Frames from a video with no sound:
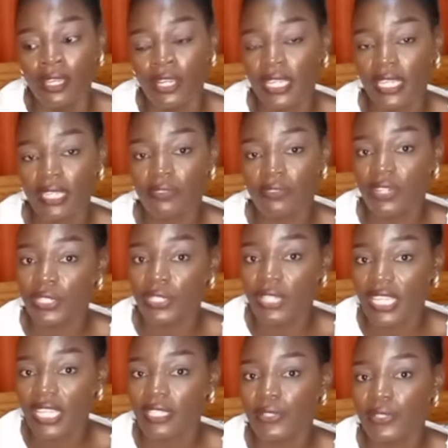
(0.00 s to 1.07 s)
okay, Yvonne,
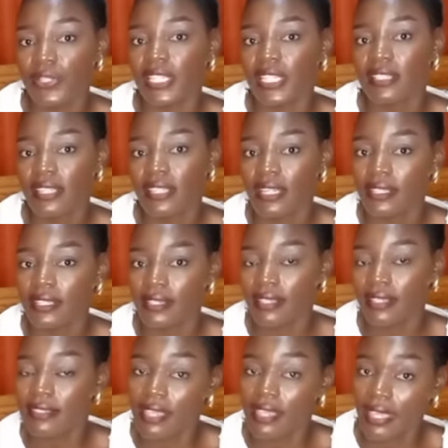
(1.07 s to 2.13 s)
you can do it.
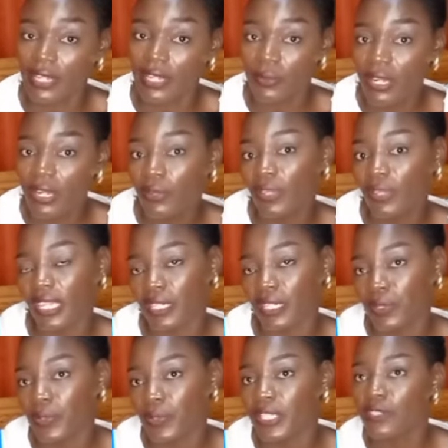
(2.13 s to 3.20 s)
The second one, you can
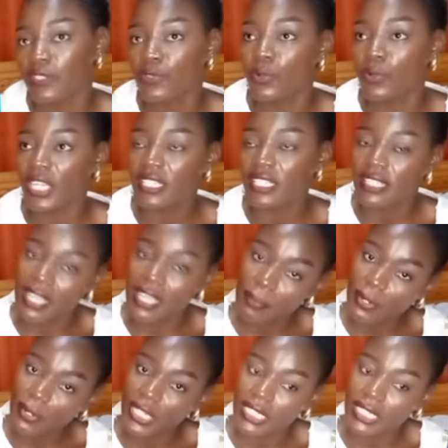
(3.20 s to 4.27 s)
do it. So it
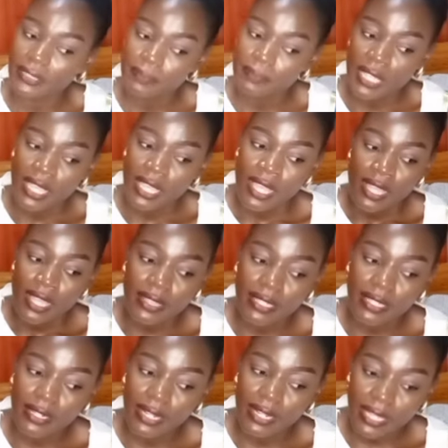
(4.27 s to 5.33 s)
came on.
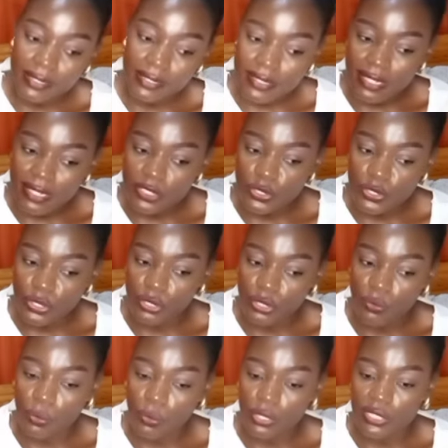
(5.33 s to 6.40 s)
The next
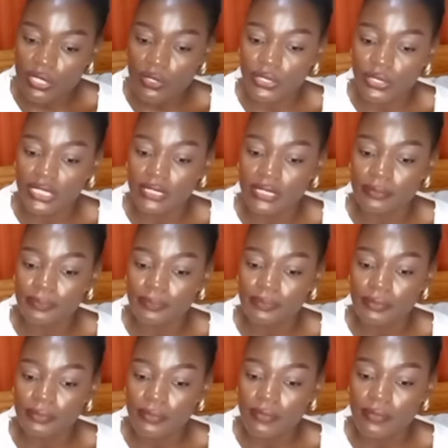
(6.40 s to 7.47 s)
session was on
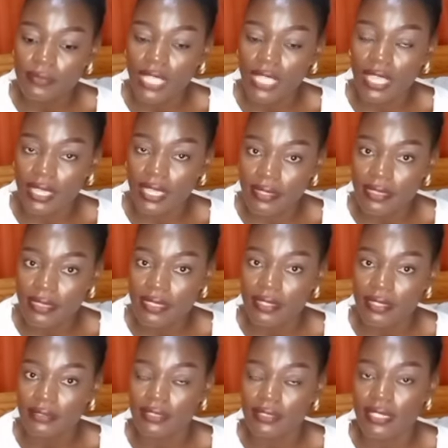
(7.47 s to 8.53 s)
8th,
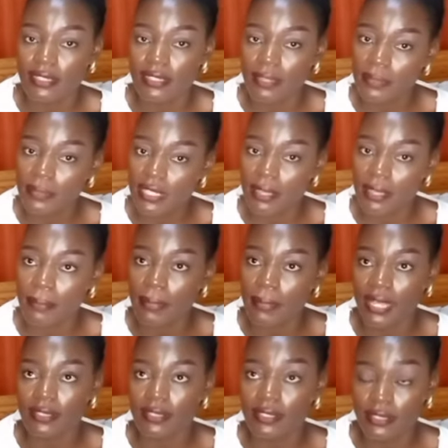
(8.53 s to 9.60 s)
the same
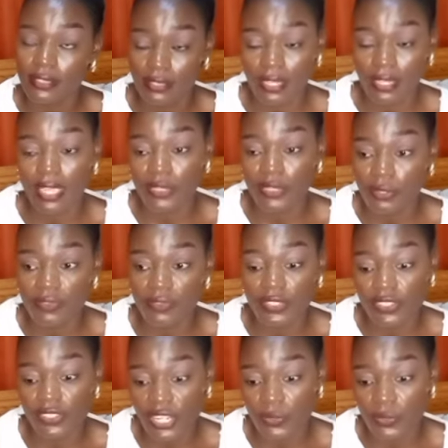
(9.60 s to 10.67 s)
month, 8th of
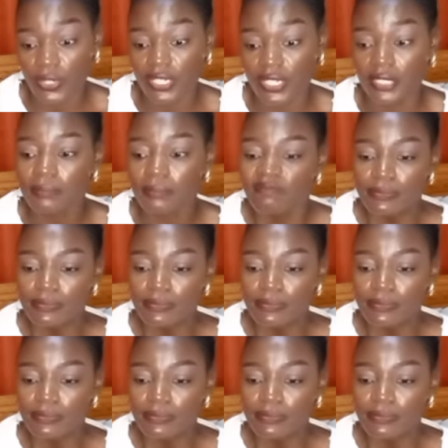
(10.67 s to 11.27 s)
this January.